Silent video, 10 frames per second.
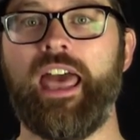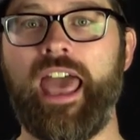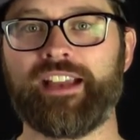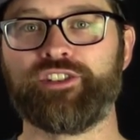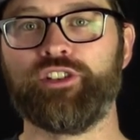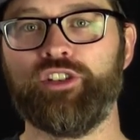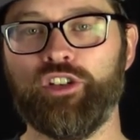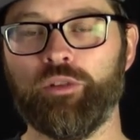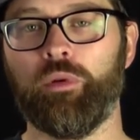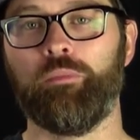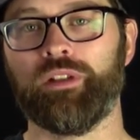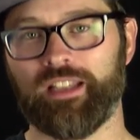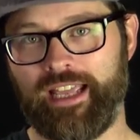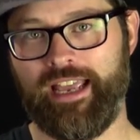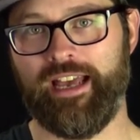executable
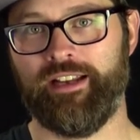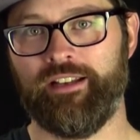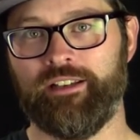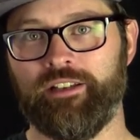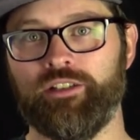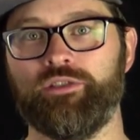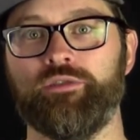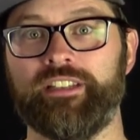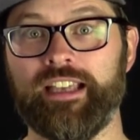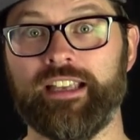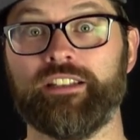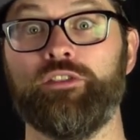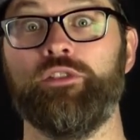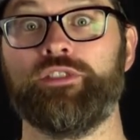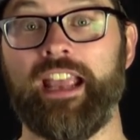plan to get
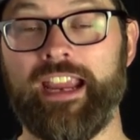those